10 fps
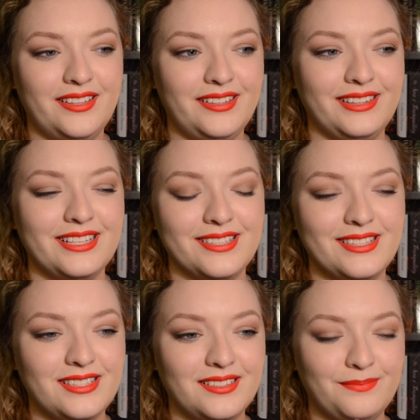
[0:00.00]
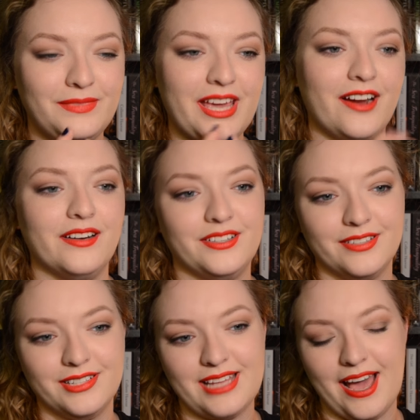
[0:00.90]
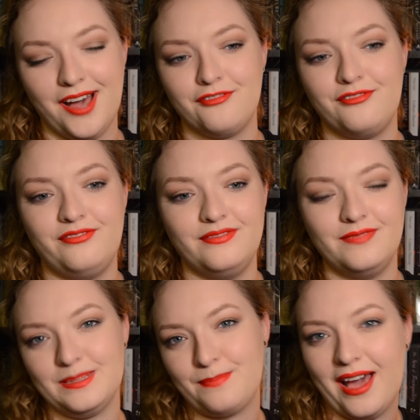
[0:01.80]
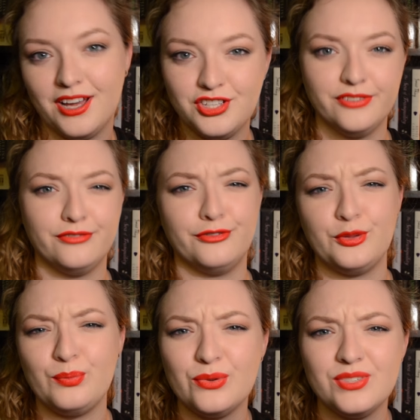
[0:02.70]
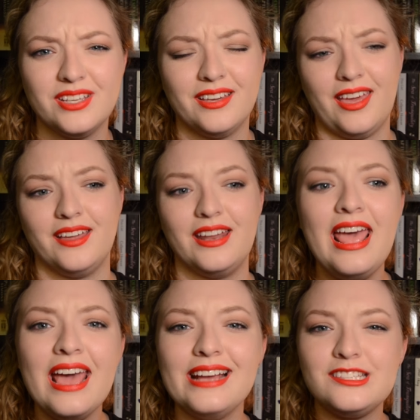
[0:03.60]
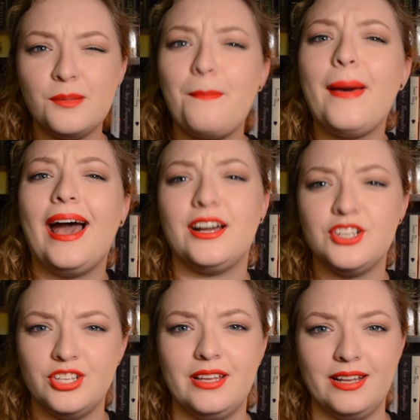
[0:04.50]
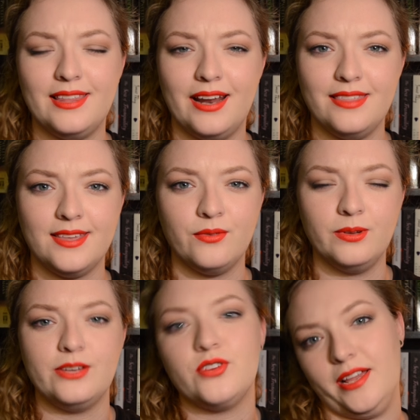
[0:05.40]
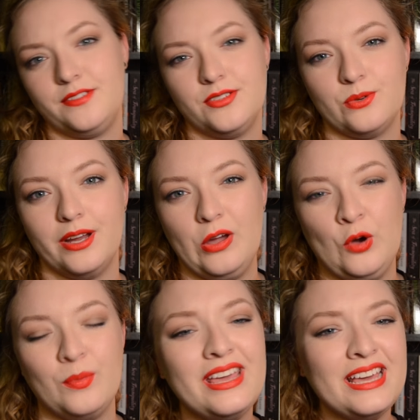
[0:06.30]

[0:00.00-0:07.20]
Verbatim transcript: these characters have this passion for the music, and it's the passion in it that I think really drives the story home.